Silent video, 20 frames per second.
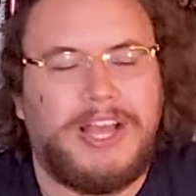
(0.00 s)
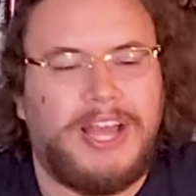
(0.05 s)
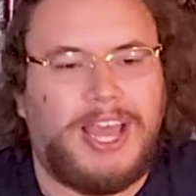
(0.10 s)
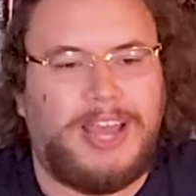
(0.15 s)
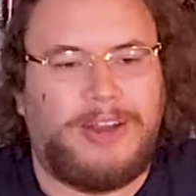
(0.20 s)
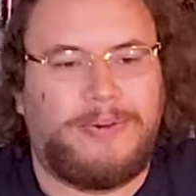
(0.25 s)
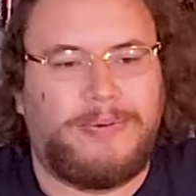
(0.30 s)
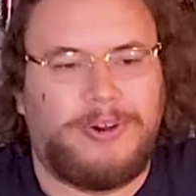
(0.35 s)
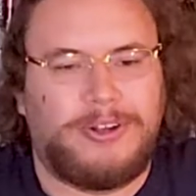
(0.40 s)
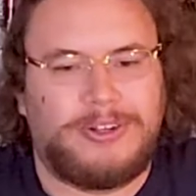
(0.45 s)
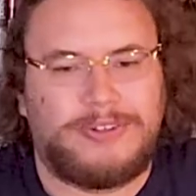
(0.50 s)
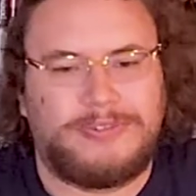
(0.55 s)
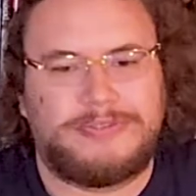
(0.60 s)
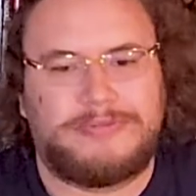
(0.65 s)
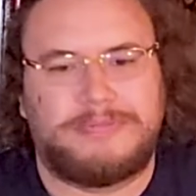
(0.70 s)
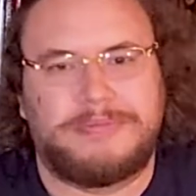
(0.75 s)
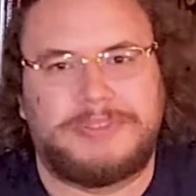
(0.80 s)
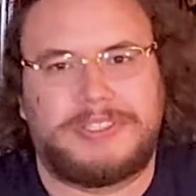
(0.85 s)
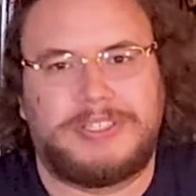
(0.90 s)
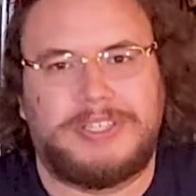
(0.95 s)
And one of
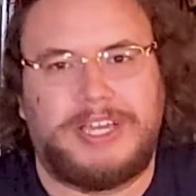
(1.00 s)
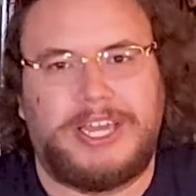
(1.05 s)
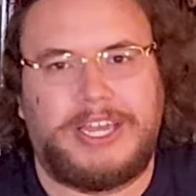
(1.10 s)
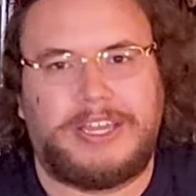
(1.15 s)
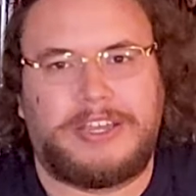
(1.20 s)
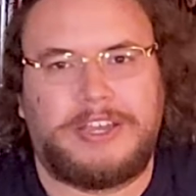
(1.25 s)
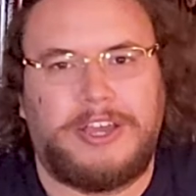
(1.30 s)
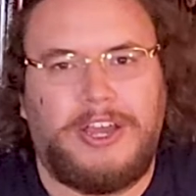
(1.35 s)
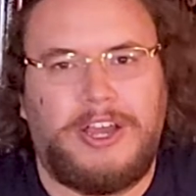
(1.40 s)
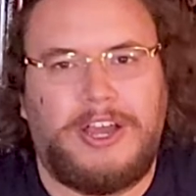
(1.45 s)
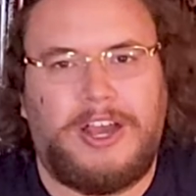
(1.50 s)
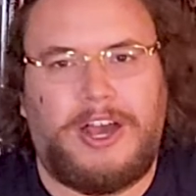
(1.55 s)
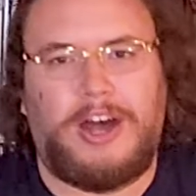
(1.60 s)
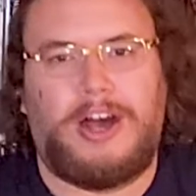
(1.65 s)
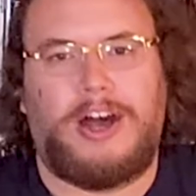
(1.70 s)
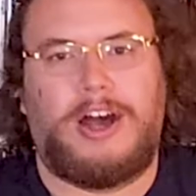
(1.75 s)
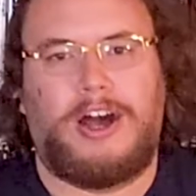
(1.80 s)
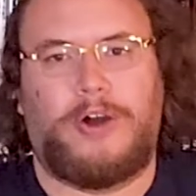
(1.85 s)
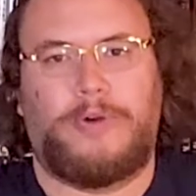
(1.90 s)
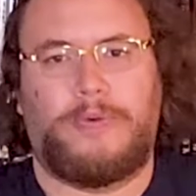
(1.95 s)
them's like,
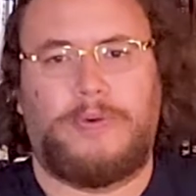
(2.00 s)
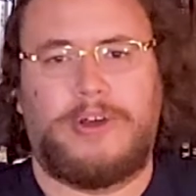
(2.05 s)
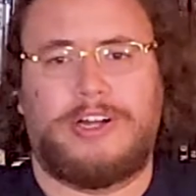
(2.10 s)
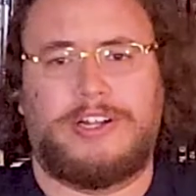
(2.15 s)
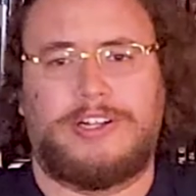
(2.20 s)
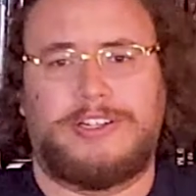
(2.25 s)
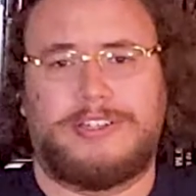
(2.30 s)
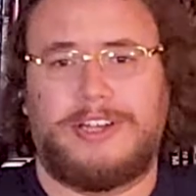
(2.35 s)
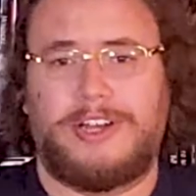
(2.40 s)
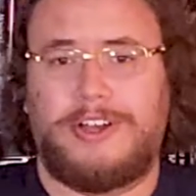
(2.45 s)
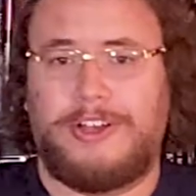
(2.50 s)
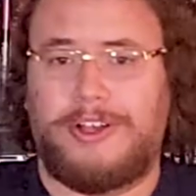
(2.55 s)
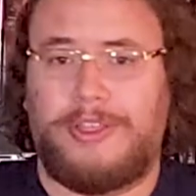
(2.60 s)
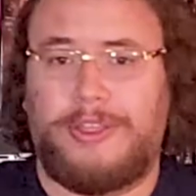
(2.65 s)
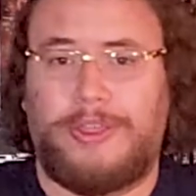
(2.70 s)
ah, well,